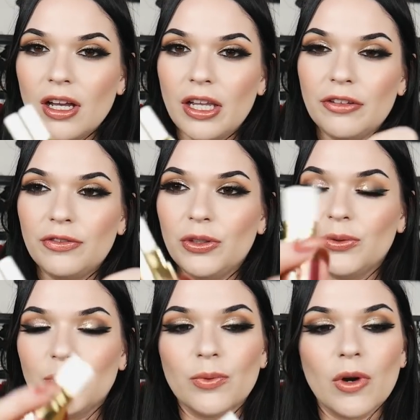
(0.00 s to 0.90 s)
if
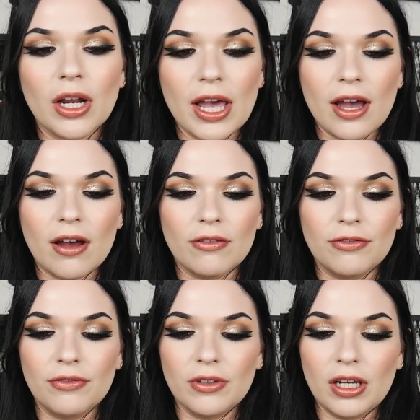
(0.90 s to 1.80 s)
you want to have
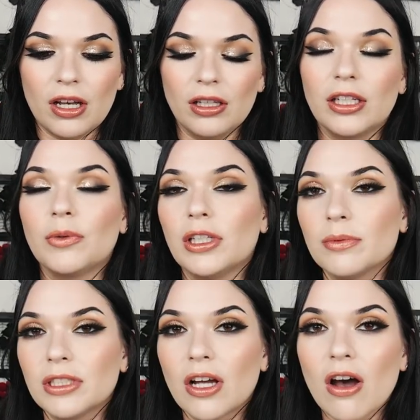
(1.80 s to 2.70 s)
a liquid
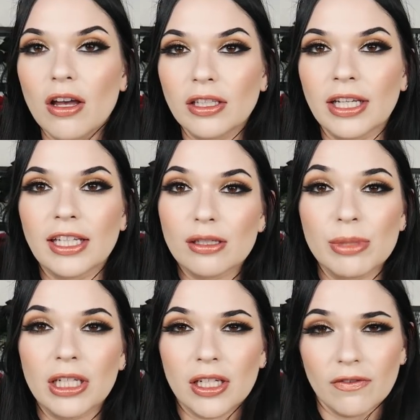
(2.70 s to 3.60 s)
lipstick on like at the
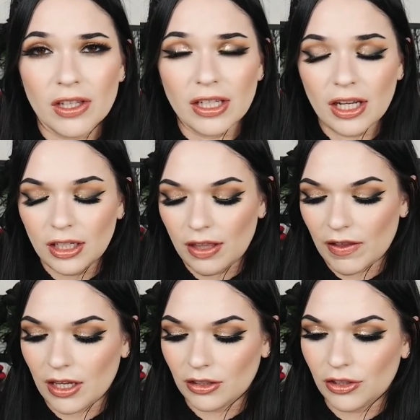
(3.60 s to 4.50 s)
beginning of the night and
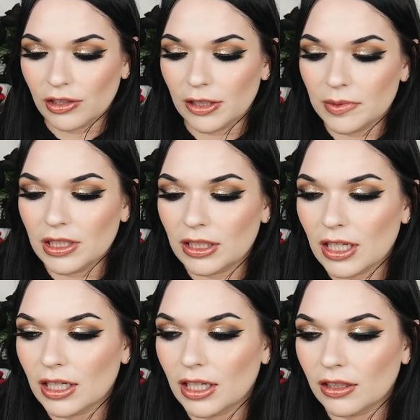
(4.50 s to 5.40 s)
then your lips can
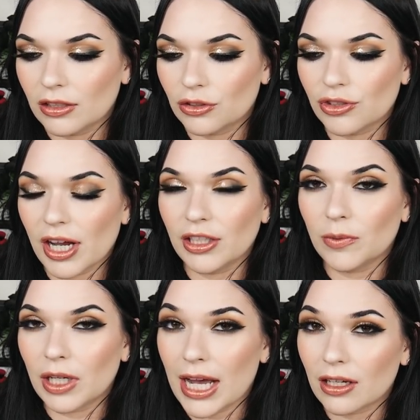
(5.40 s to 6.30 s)
kind of get a little dry and you
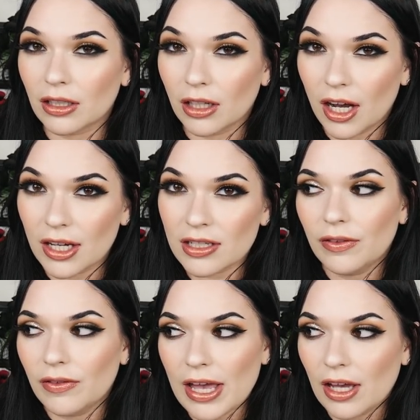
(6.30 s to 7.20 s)
want to add a
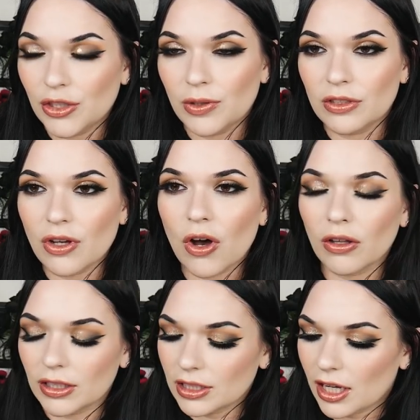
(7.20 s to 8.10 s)
gloss. I do this
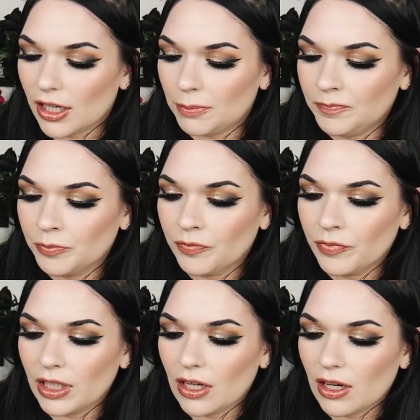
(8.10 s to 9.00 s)
all the time.
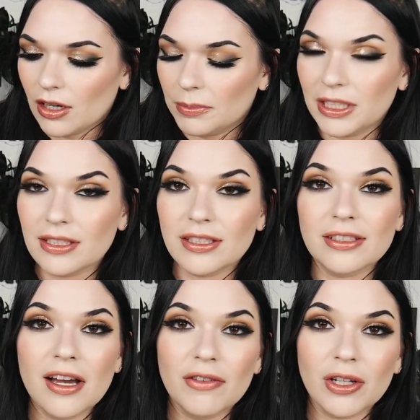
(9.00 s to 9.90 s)
Um, it's nice
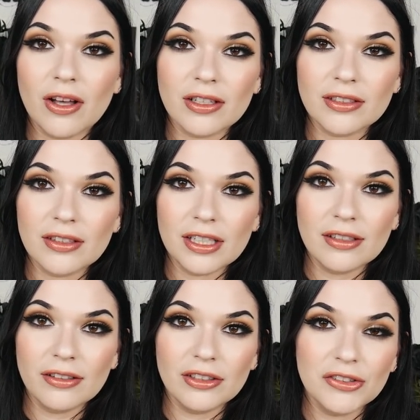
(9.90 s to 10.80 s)
to have a gloss
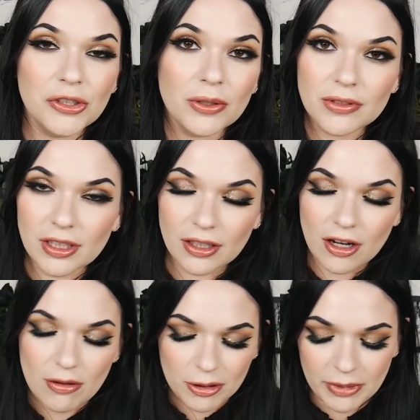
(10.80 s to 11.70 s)
that you know is going to
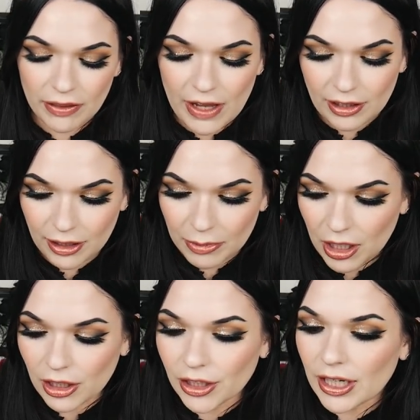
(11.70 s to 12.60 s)
complement that lip
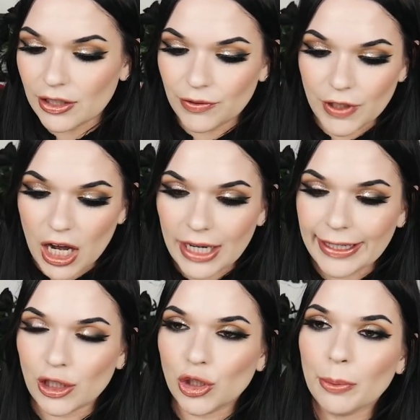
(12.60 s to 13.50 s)
color and you've got
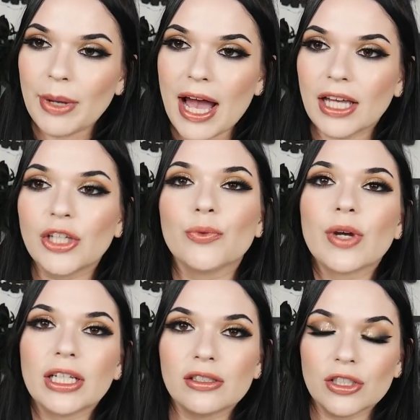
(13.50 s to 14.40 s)
it in your bag, you're
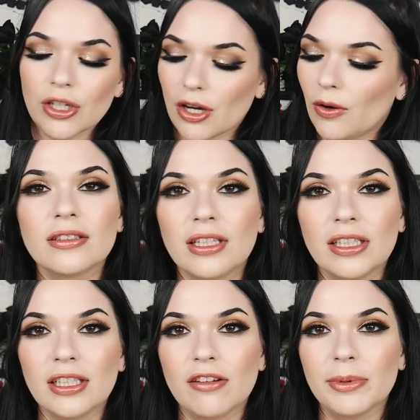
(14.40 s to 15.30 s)
ready to go.
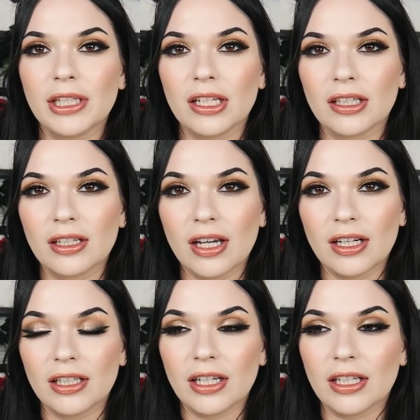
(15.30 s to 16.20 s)
Lately I've been getting,
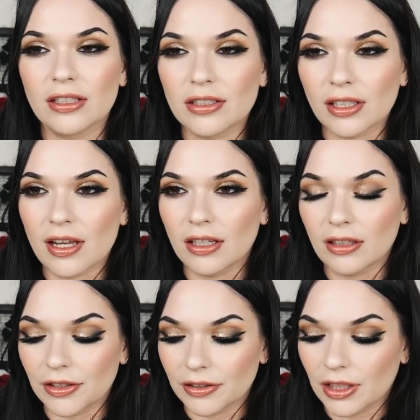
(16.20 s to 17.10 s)
kind of getting into like
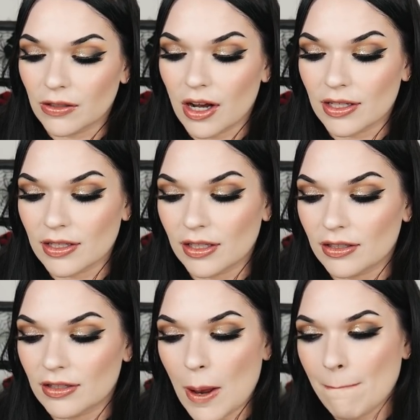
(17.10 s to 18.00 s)
glittery
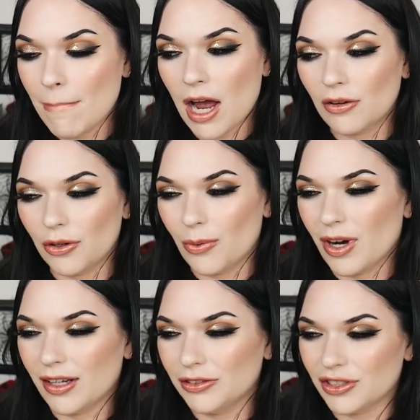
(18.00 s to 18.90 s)
glosses. I don't know
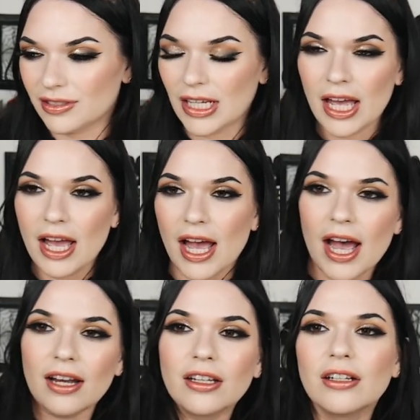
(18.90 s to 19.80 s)
why, just
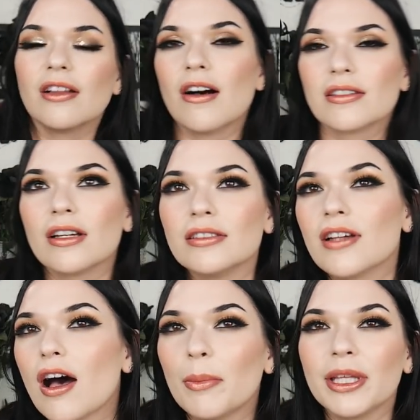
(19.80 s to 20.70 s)
adding a gloss on
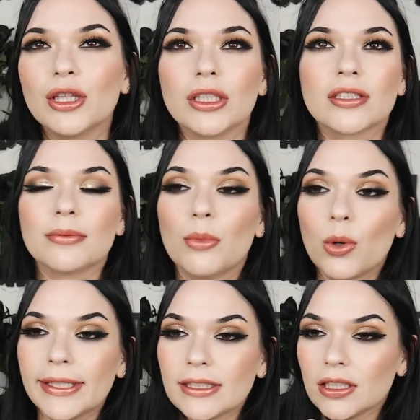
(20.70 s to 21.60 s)
top, it looks
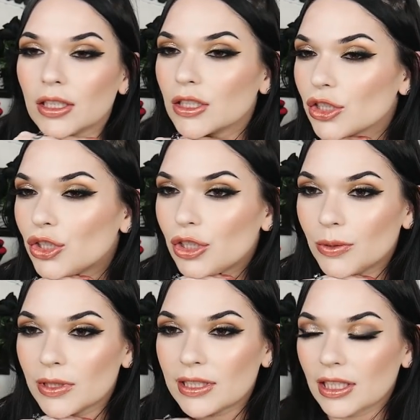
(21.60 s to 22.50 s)
moist, it looks
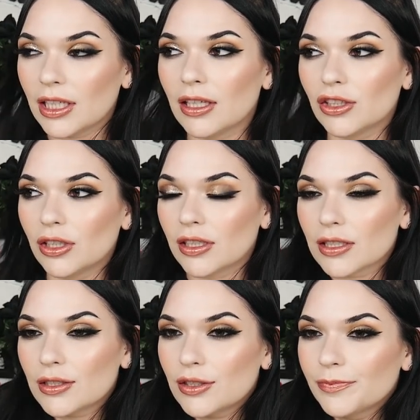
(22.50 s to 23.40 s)
juicy, it
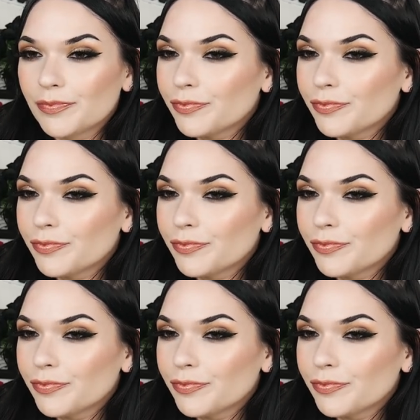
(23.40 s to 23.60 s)
looks